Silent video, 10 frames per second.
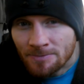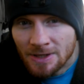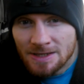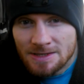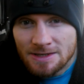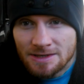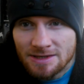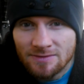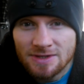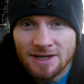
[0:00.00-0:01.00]
let's see,
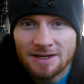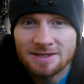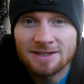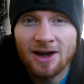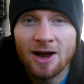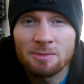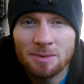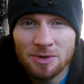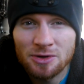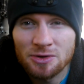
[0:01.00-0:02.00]
7 seconds time,
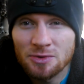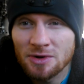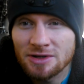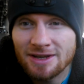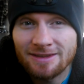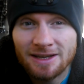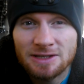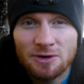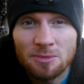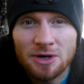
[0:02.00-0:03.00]
I'm going to say thanks
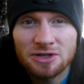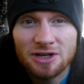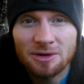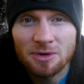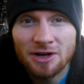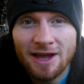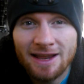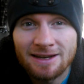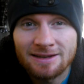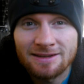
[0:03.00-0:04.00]
very much. I'm going to
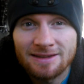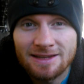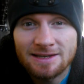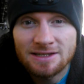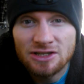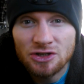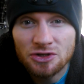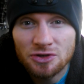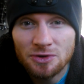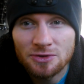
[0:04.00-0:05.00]
end this
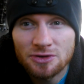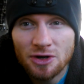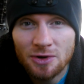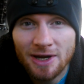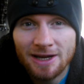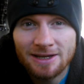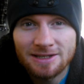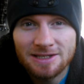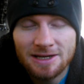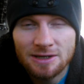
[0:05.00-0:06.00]
short. Okay,
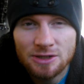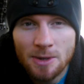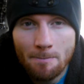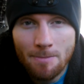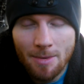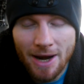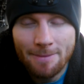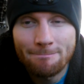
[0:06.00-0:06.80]
cheers. Bye-bye.